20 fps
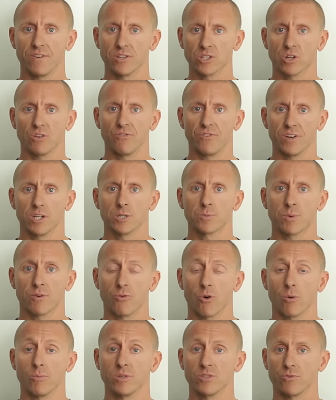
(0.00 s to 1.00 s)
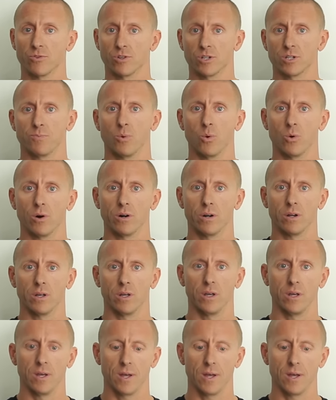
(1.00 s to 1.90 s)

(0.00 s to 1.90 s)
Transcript: physical fitness performance for a sport,